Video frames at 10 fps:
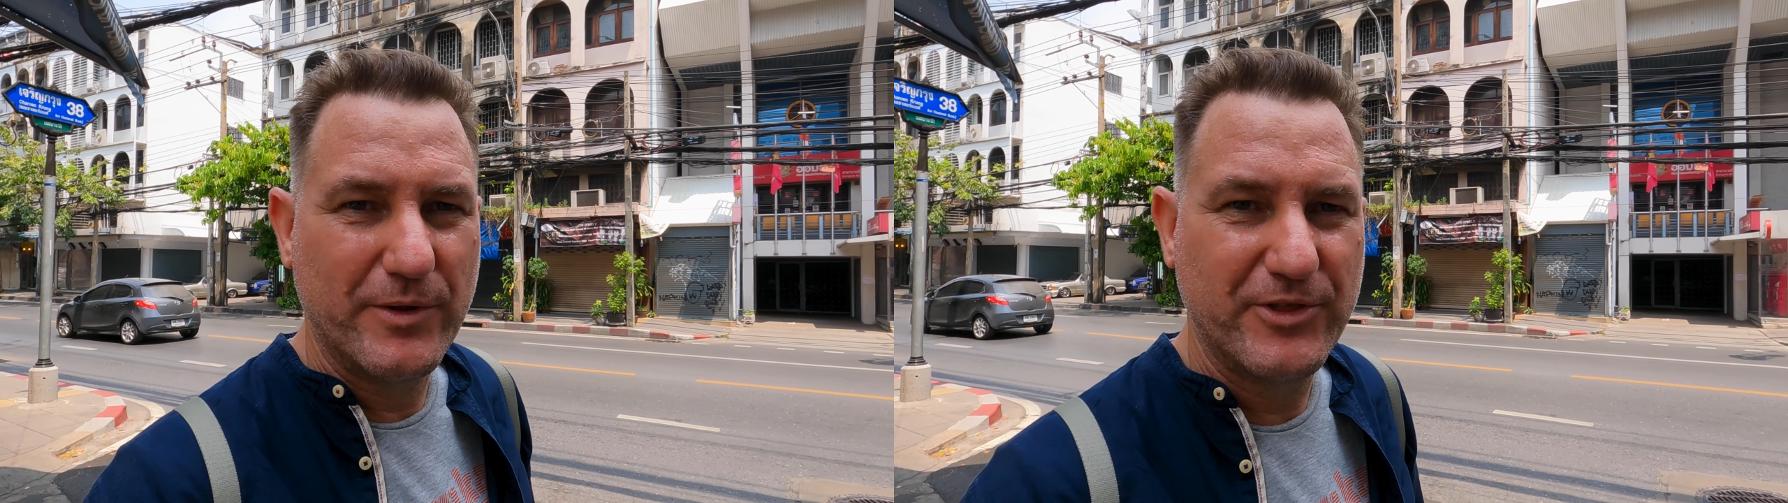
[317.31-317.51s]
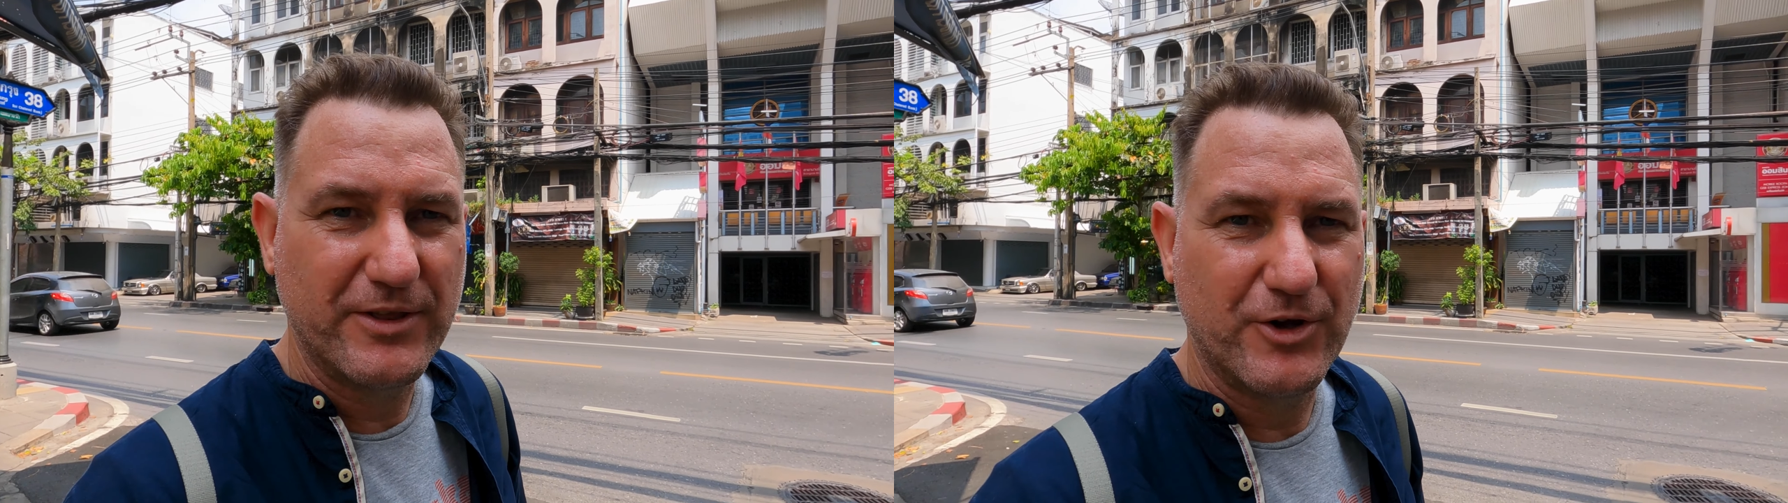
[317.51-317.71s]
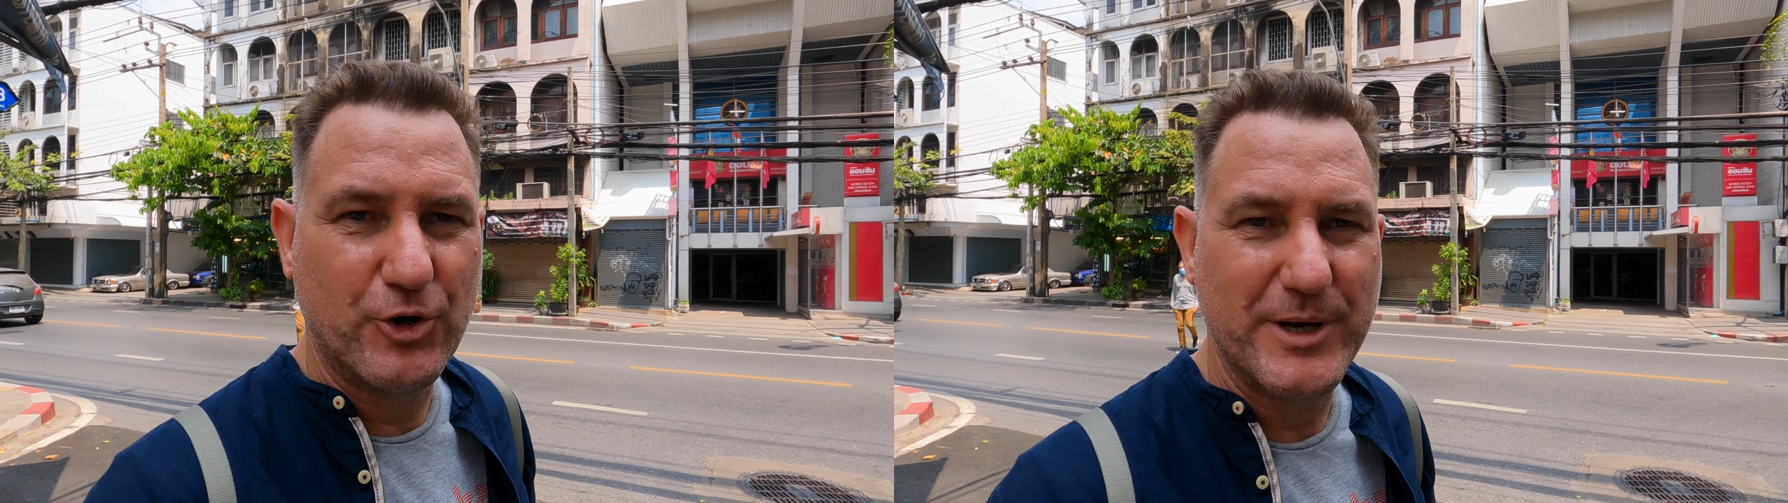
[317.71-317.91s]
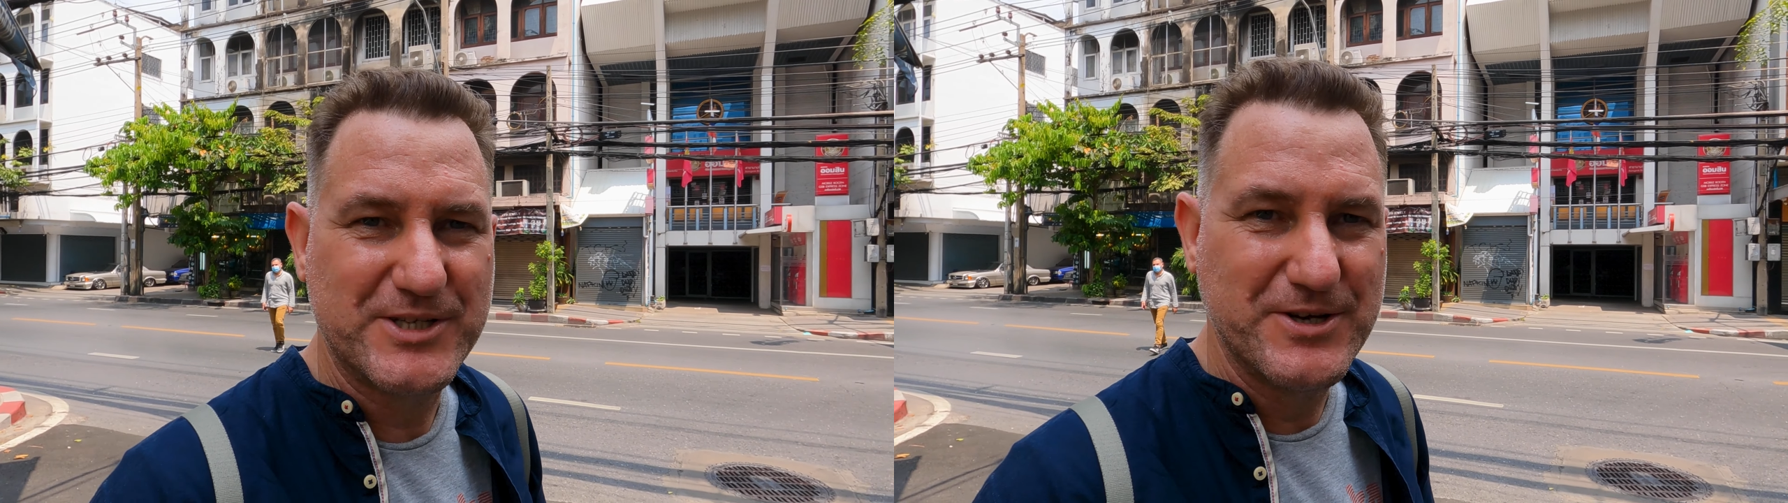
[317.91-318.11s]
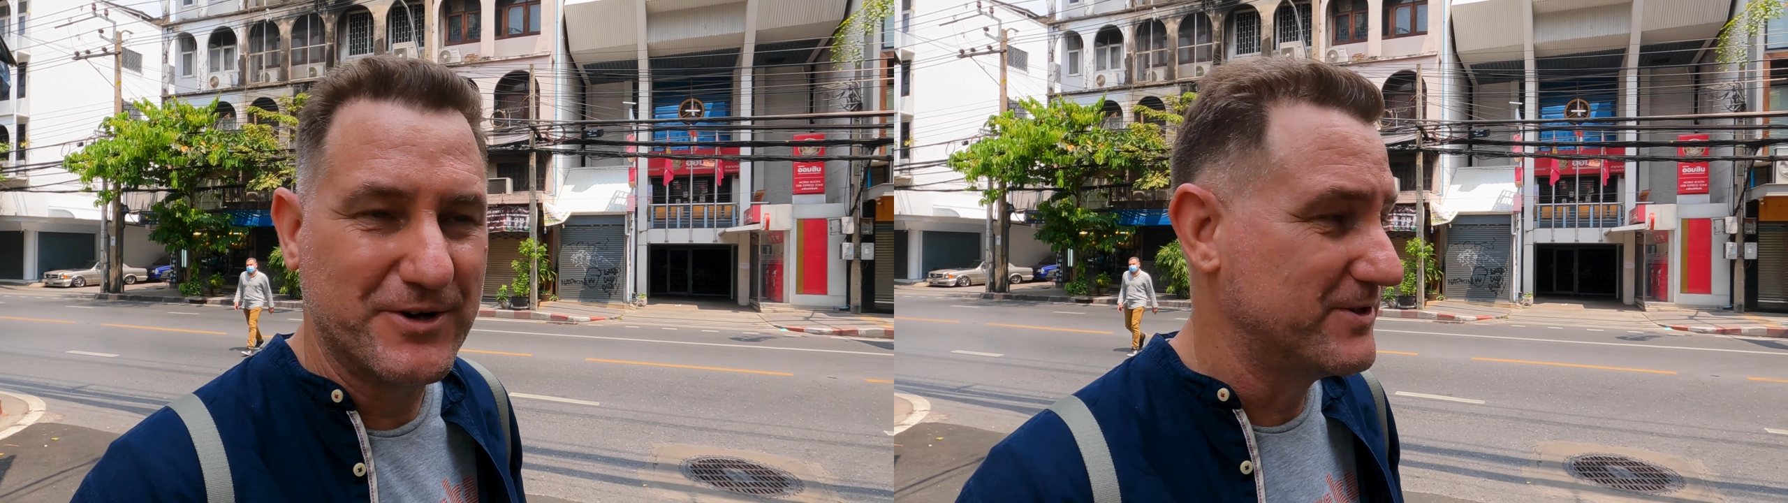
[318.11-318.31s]
one thing I
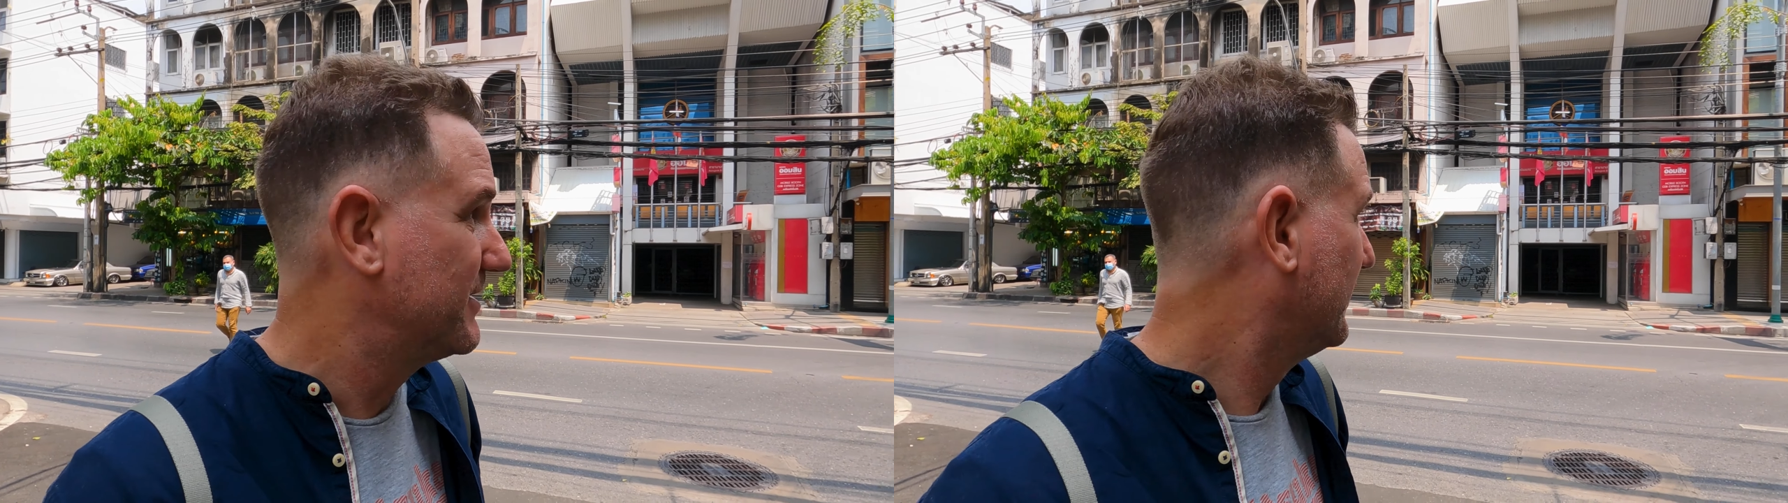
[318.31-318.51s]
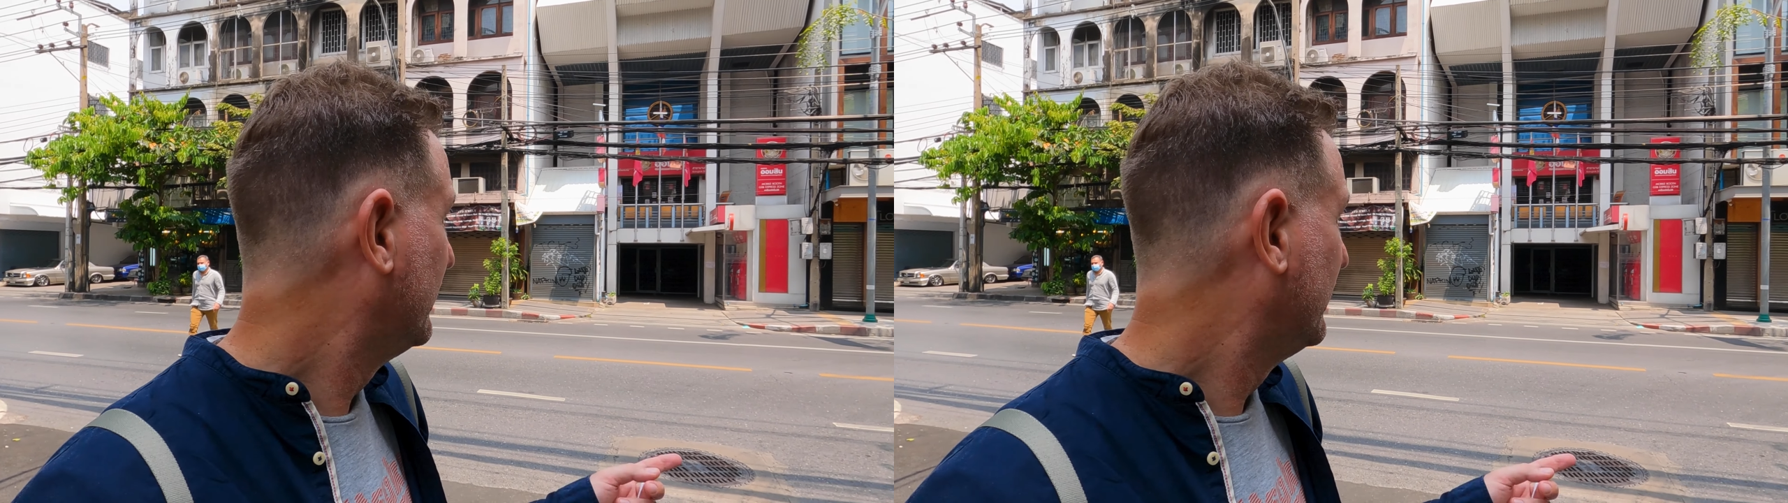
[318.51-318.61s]
always notice,